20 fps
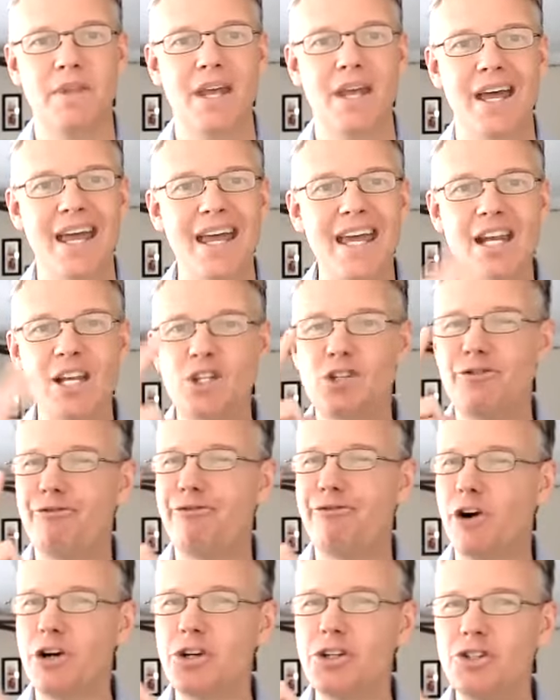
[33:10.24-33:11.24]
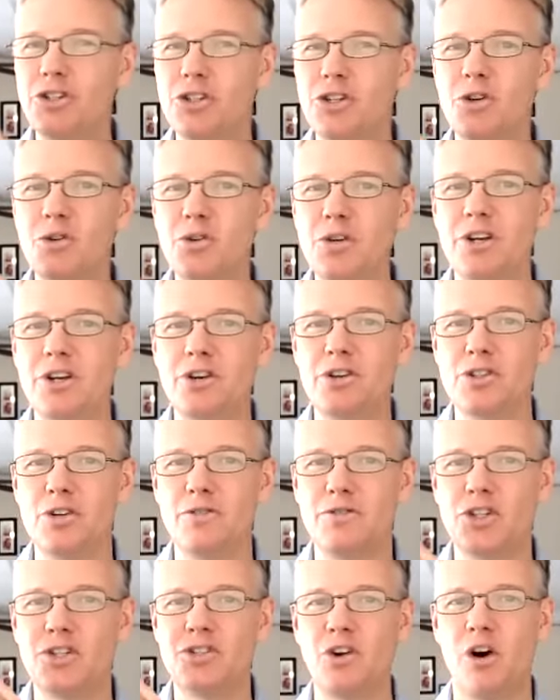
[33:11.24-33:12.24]
In his first 2 years of
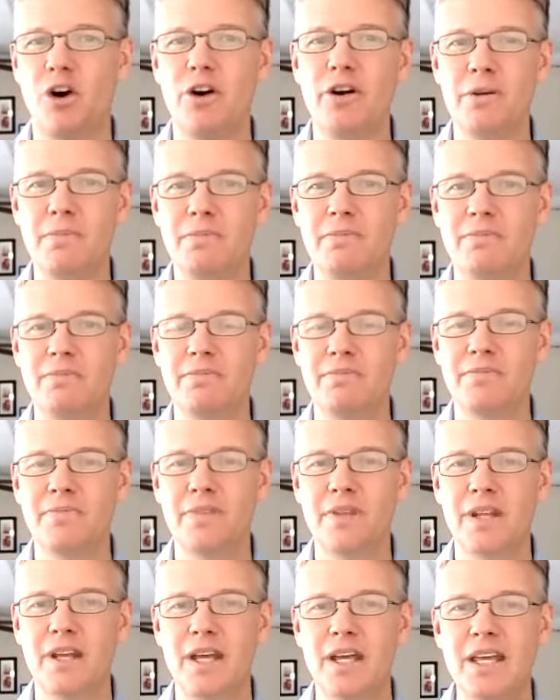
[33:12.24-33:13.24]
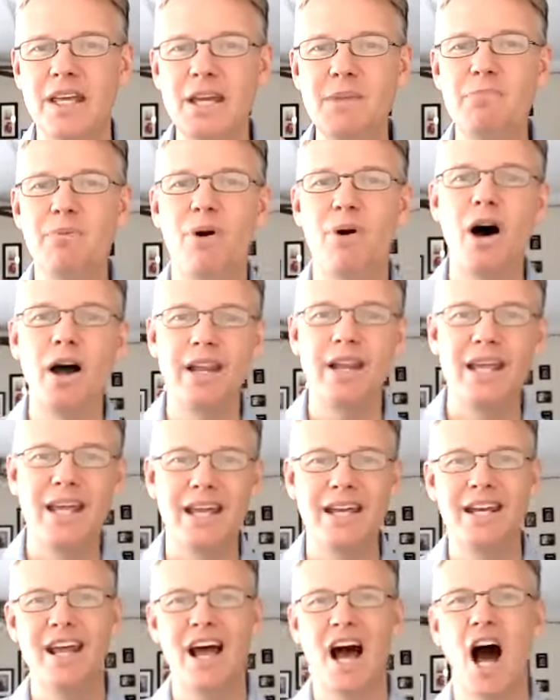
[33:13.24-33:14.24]
stardom, he brought
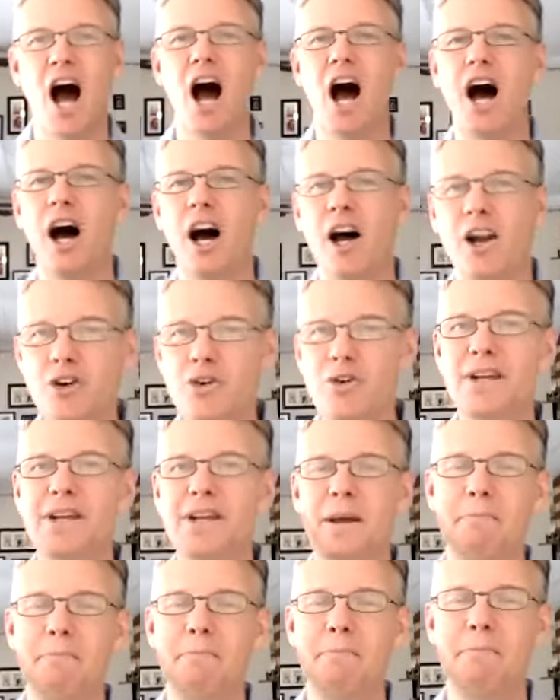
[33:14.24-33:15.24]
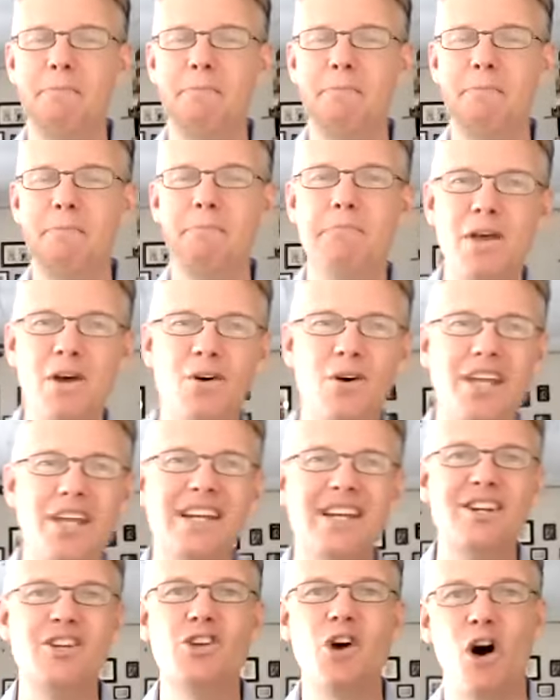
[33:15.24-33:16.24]
in $100
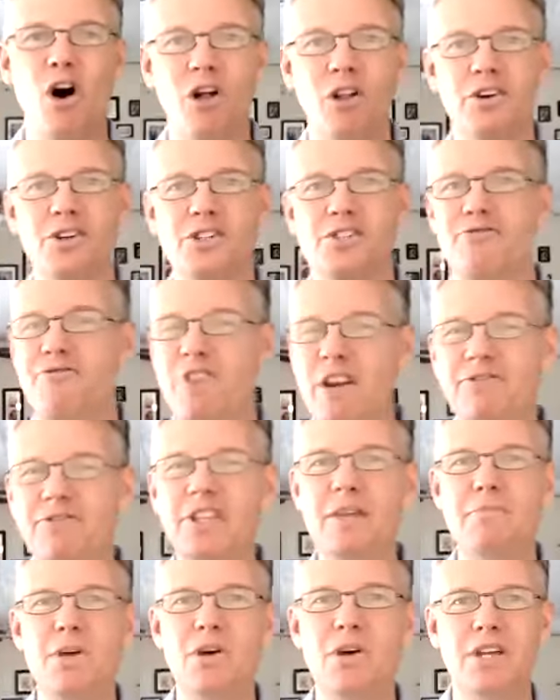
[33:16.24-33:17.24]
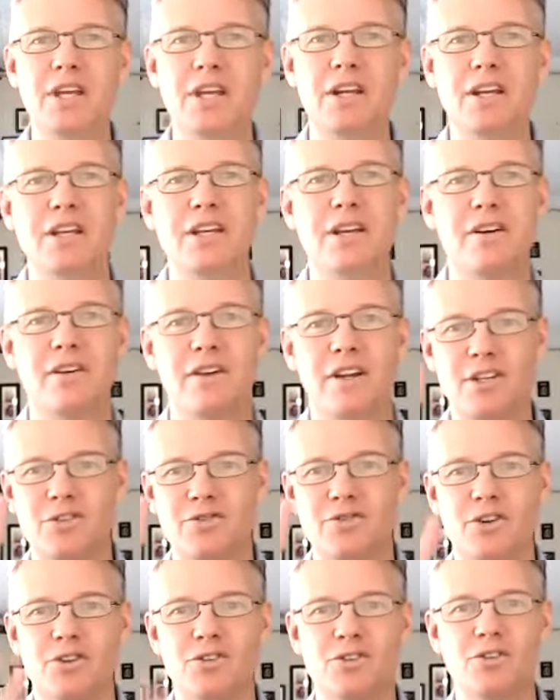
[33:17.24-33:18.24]
million, $50 million a year, his
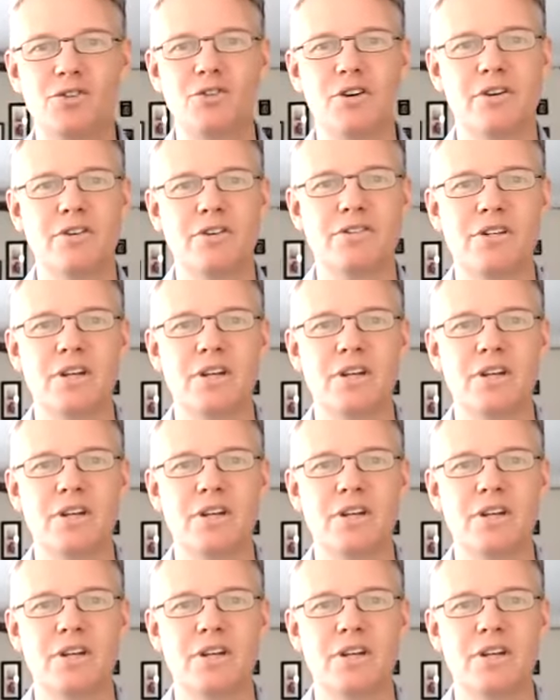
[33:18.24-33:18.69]
first 2 years.